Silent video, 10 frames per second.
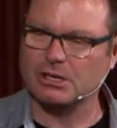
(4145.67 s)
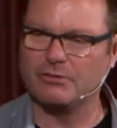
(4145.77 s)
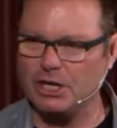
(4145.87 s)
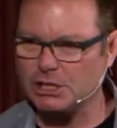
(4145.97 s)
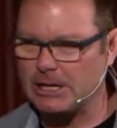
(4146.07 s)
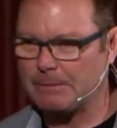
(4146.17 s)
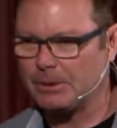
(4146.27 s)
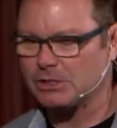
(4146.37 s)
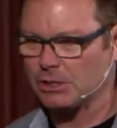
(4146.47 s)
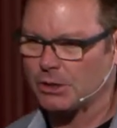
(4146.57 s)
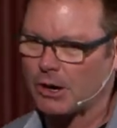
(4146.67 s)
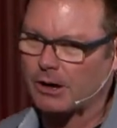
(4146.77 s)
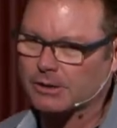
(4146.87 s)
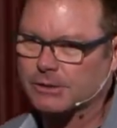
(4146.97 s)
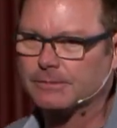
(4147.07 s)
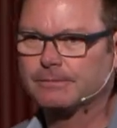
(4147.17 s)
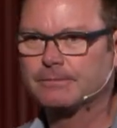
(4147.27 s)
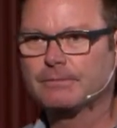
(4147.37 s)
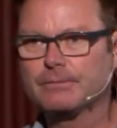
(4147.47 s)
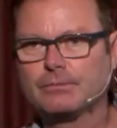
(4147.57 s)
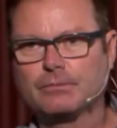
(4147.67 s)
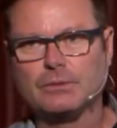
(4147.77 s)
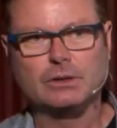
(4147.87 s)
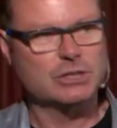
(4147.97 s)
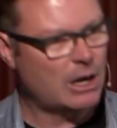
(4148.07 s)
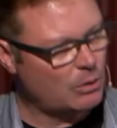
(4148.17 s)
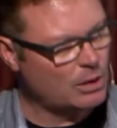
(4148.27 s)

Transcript: the vision He puts in your heart. That's how it